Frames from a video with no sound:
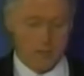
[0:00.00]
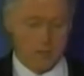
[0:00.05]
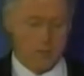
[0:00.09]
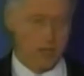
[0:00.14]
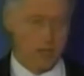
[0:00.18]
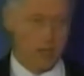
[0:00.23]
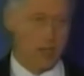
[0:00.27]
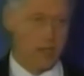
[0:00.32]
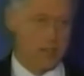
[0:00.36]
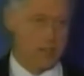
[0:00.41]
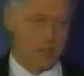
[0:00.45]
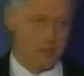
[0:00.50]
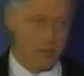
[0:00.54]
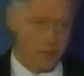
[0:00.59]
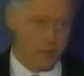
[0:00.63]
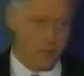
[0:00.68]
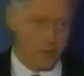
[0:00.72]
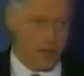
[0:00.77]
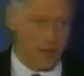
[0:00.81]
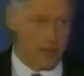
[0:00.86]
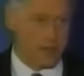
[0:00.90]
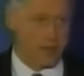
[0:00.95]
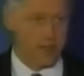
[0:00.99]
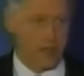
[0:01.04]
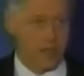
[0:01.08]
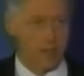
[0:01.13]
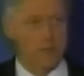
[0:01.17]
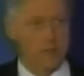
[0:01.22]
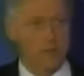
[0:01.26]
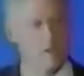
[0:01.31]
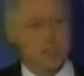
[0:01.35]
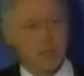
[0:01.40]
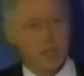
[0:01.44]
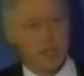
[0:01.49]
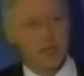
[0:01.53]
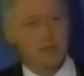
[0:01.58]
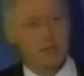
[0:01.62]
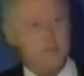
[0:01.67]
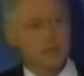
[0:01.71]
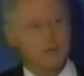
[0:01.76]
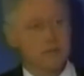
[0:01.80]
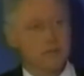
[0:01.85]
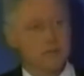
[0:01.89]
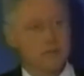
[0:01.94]
because of the threat they
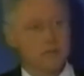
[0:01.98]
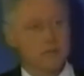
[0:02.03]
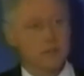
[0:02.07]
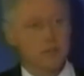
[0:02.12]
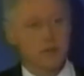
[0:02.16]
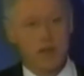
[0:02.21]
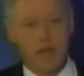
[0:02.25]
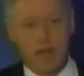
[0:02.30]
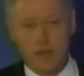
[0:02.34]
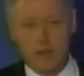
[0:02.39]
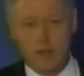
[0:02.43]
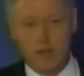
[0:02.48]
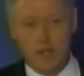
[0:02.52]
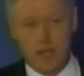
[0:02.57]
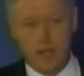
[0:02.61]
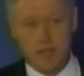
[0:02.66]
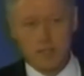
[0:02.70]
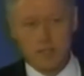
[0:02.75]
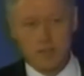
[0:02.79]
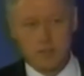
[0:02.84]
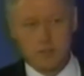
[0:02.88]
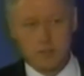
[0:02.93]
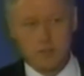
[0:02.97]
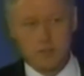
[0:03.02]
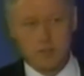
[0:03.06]
present to our national